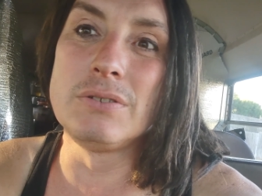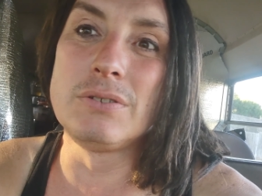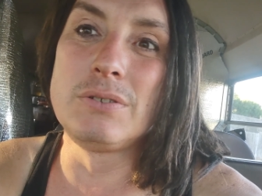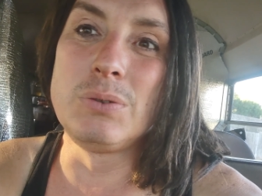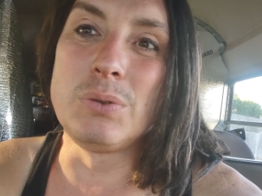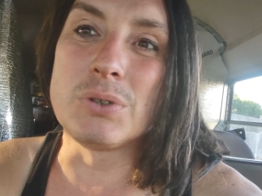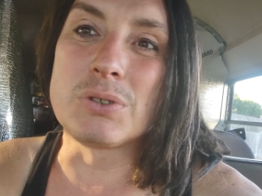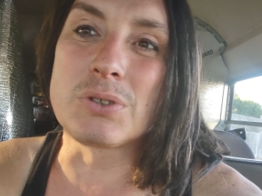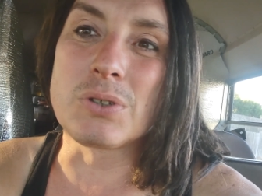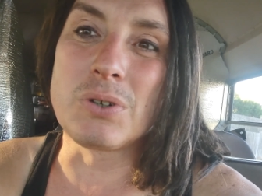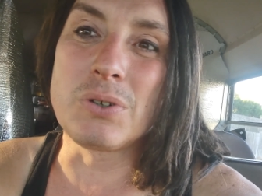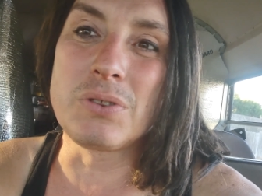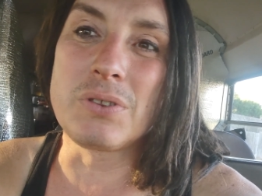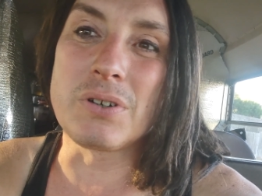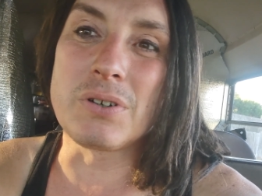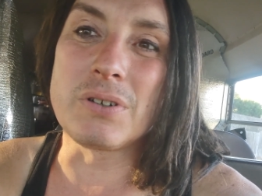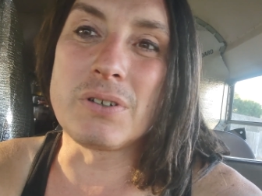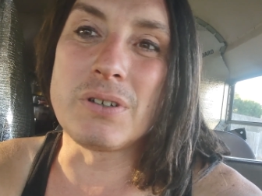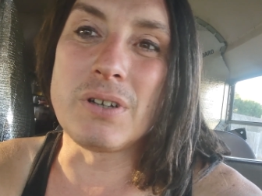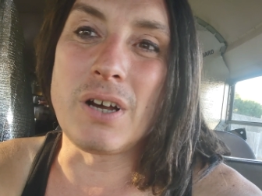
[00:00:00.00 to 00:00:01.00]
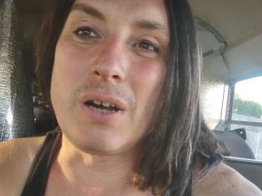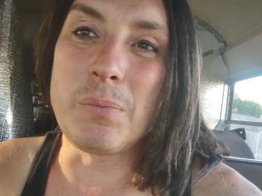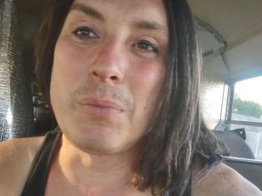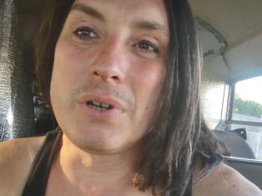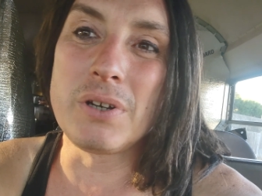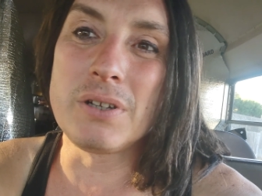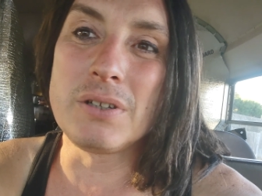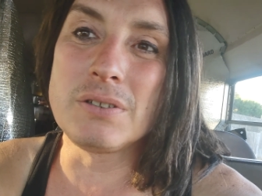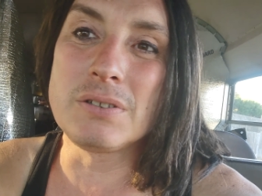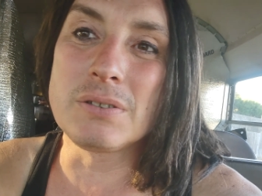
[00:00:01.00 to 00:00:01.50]
to assert their
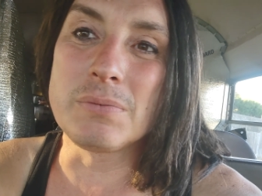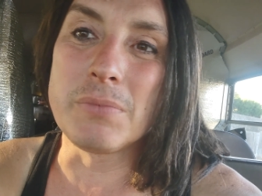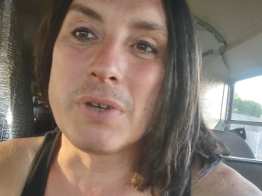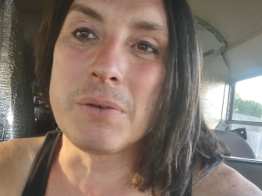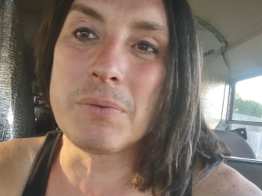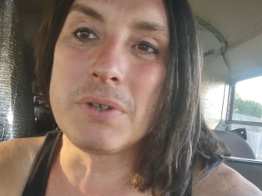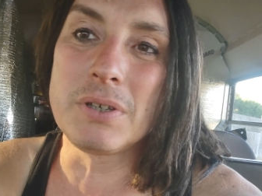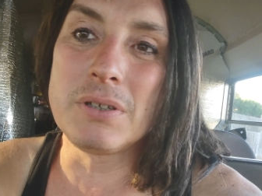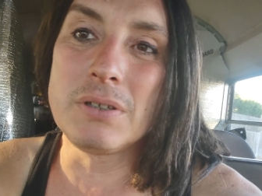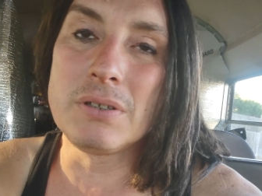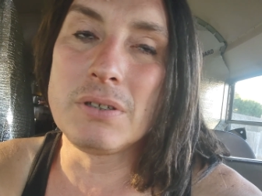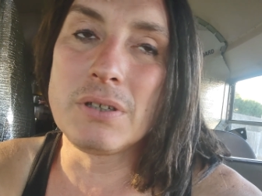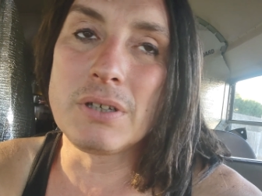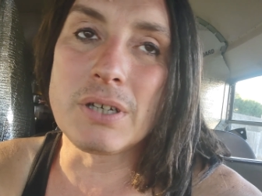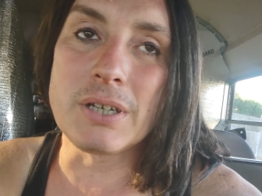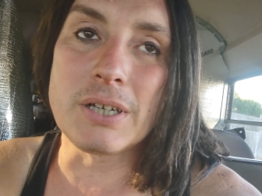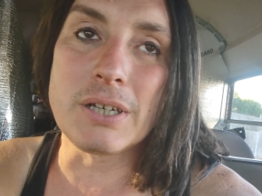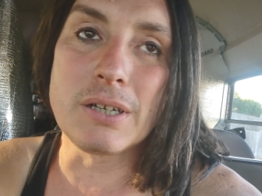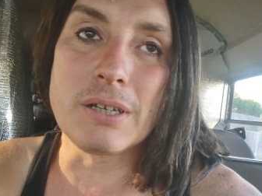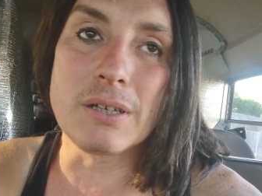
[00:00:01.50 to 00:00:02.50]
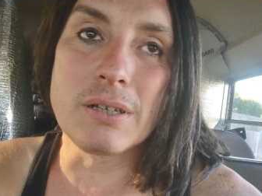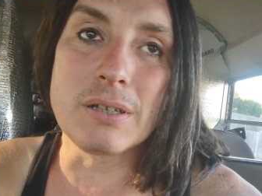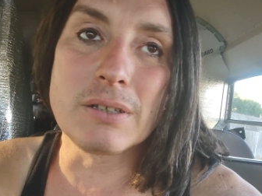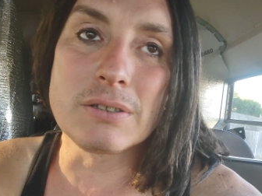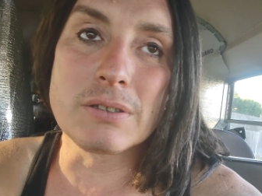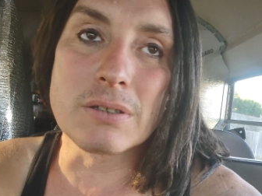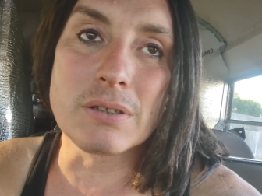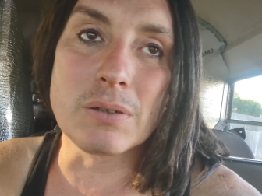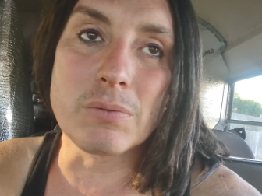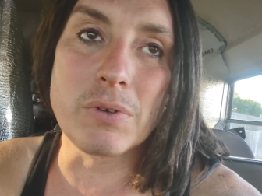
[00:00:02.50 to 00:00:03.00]
dominance, maybe, uh,
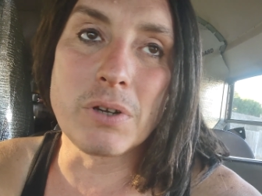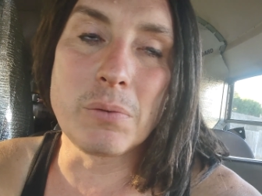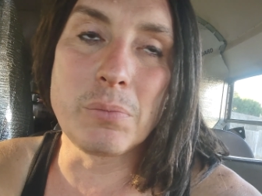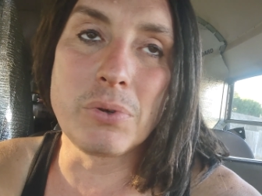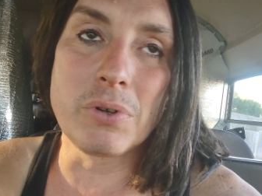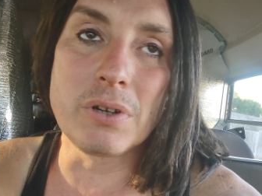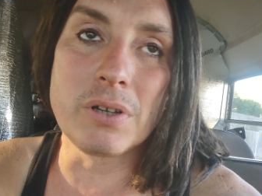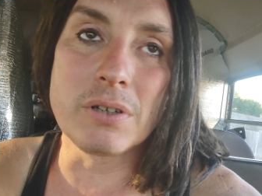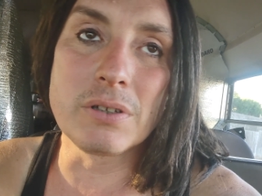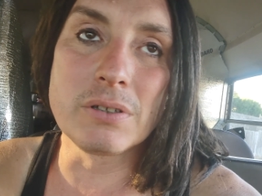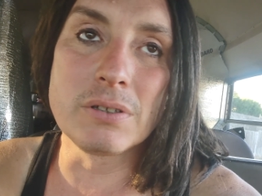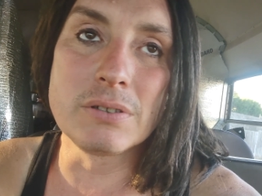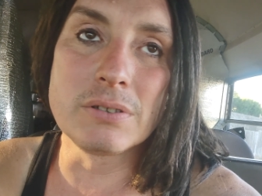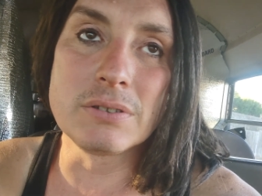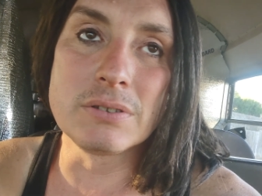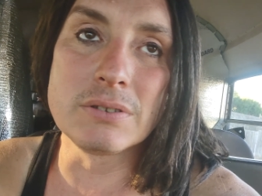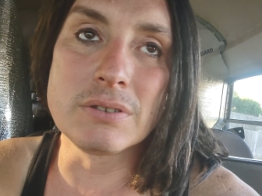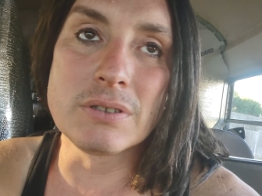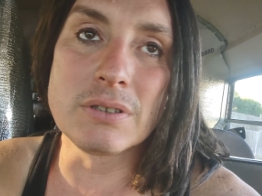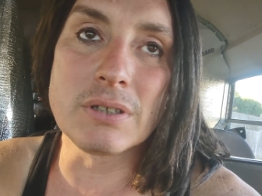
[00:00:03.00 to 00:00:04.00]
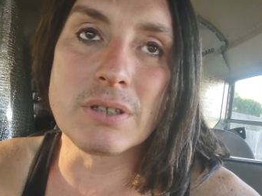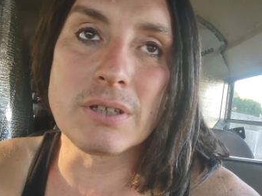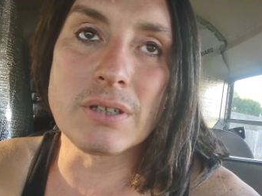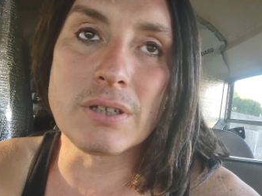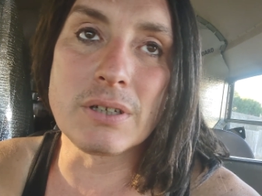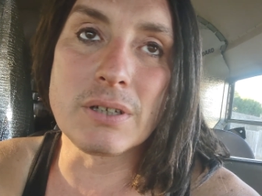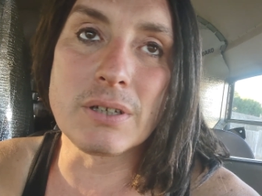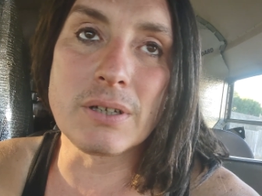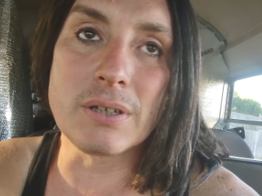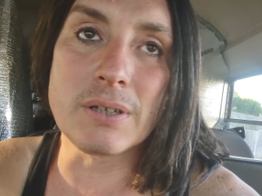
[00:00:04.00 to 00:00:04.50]
is a good way to put it.
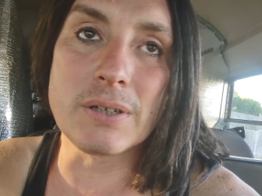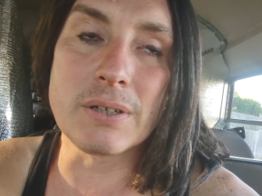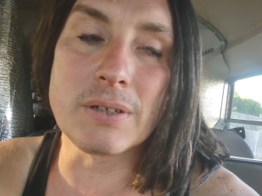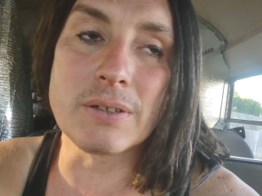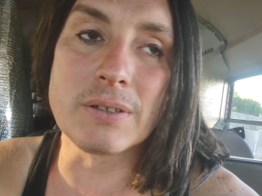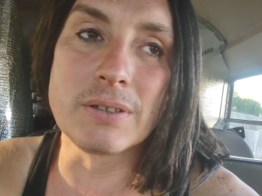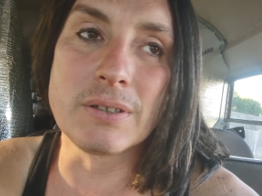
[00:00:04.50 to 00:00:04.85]
Uh,